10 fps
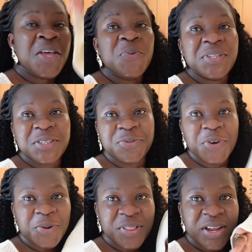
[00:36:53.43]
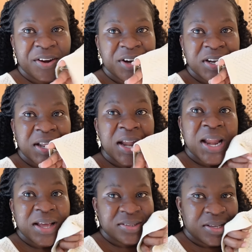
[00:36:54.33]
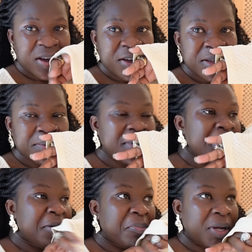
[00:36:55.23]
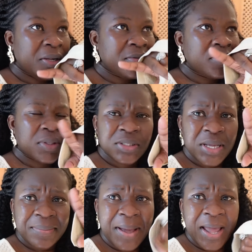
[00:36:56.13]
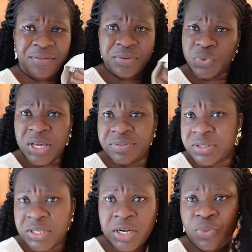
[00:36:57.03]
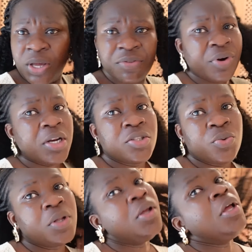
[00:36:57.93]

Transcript: we took a photo there last time, but this time haven't, we haven't seen it. We haven't ran into it.